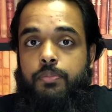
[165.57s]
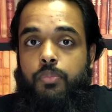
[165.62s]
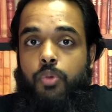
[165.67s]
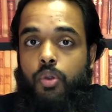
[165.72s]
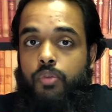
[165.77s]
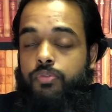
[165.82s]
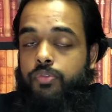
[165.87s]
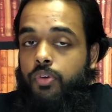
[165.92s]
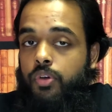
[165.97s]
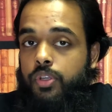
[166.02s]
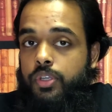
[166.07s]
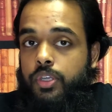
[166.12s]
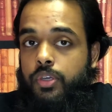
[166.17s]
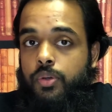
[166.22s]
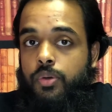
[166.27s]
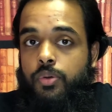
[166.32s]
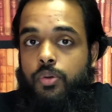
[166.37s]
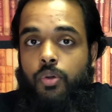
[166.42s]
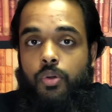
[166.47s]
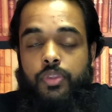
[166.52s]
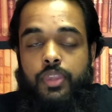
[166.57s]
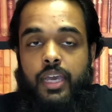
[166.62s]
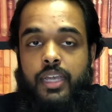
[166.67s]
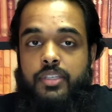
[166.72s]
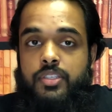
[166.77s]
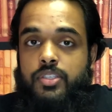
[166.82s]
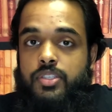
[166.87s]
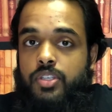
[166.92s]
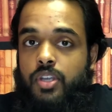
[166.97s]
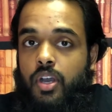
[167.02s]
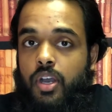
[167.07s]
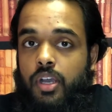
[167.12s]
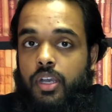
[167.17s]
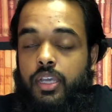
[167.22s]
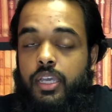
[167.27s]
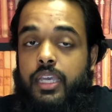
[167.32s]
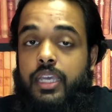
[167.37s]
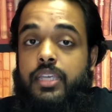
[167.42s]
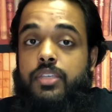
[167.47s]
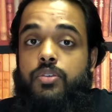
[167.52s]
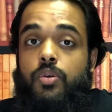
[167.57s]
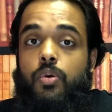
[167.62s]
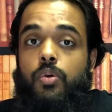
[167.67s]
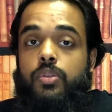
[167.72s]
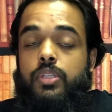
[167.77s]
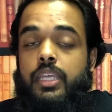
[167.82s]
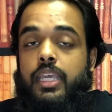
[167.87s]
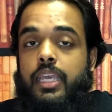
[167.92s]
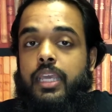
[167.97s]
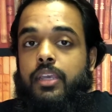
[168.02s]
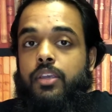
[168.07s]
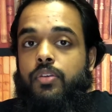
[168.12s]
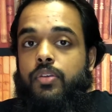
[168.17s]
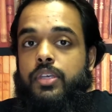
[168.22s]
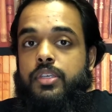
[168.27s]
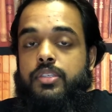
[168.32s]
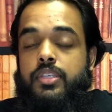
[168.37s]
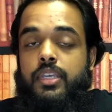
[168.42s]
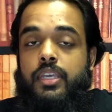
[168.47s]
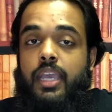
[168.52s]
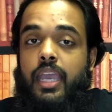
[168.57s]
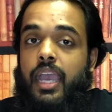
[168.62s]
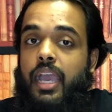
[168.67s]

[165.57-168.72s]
portfolio or that stock is only increasing